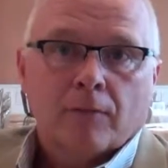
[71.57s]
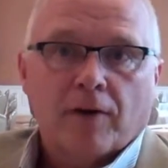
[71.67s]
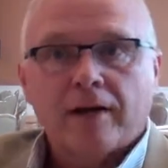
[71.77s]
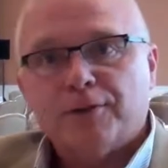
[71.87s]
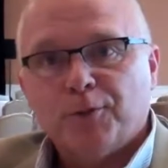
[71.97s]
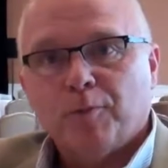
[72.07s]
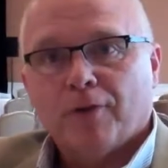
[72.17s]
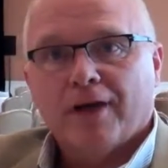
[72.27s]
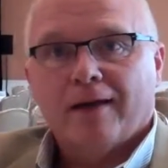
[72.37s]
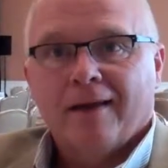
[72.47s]
why don't you
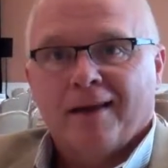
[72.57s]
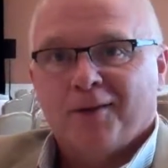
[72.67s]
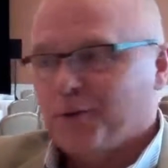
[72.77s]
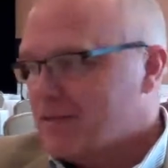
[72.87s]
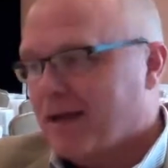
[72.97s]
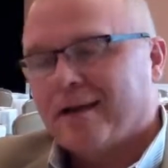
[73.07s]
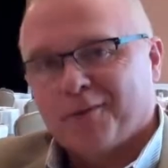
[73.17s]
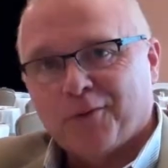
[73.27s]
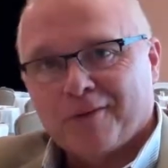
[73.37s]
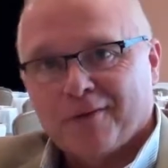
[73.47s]
bring your
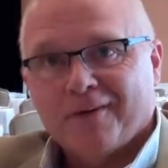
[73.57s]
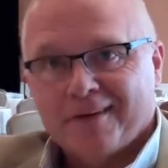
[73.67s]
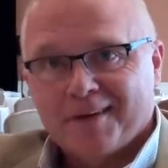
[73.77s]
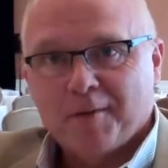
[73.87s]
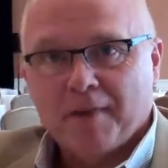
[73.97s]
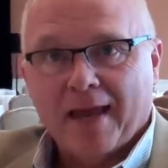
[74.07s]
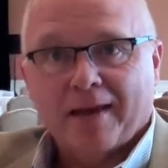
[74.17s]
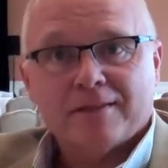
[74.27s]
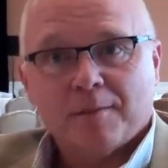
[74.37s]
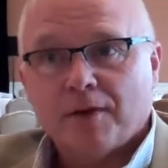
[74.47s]
second or third in
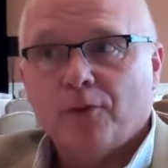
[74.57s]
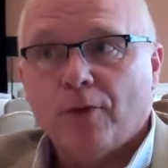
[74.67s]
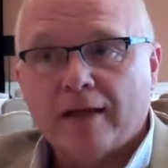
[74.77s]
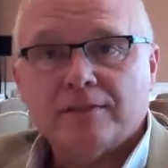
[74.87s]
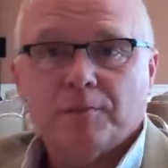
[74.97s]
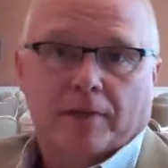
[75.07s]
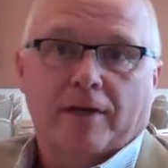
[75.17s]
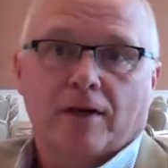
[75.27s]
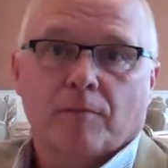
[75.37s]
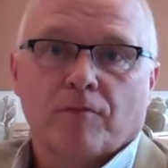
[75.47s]
command, somebody who hasn't been
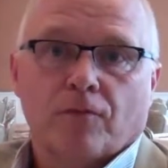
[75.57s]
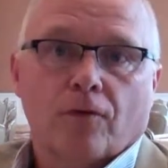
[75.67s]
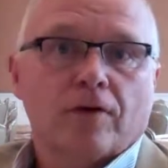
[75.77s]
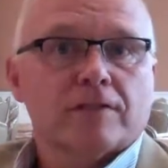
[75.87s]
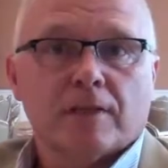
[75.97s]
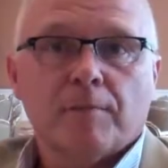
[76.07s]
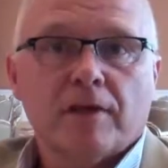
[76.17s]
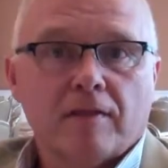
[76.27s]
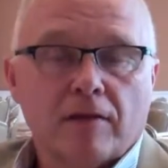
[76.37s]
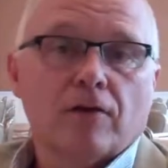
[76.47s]
here before,
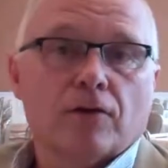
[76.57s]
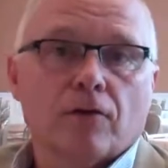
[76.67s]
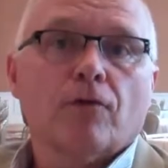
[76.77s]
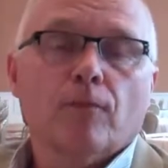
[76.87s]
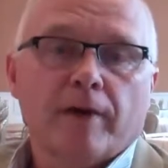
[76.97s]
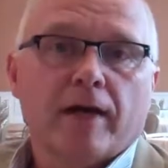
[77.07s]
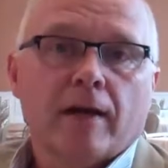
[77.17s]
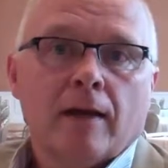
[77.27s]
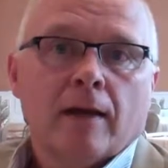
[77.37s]
somebody that you're grooming,